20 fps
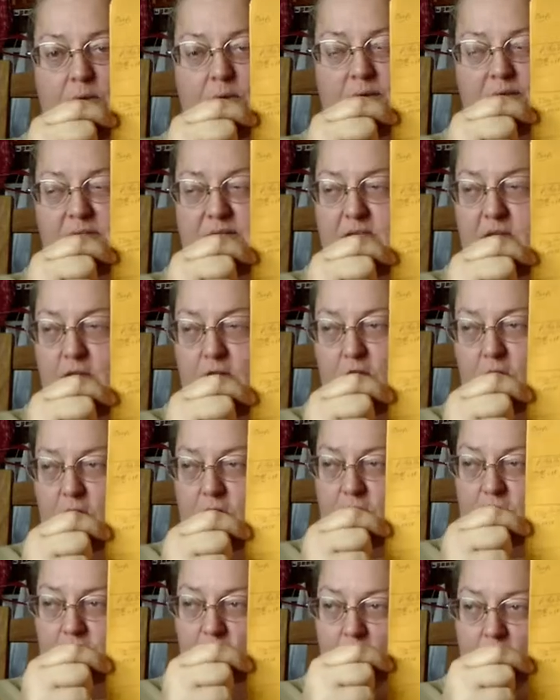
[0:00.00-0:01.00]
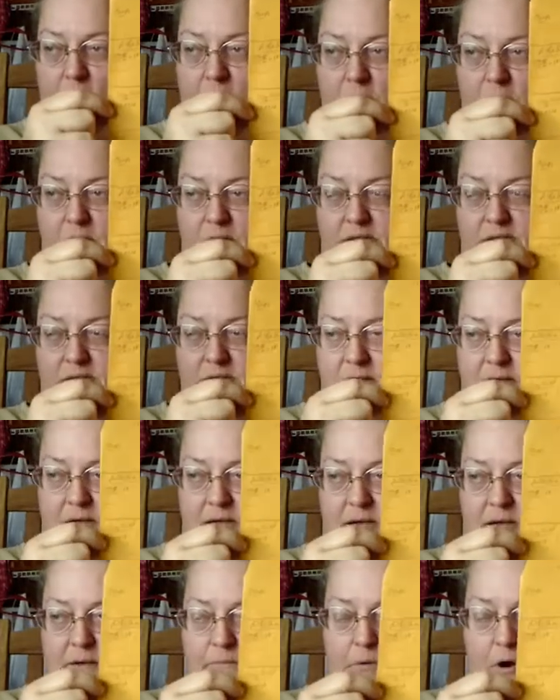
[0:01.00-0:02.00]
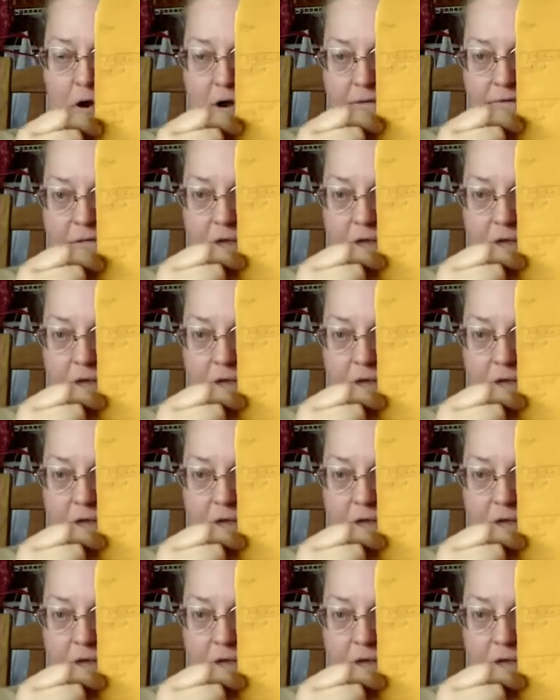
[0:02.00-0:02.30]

consider our dogs part of the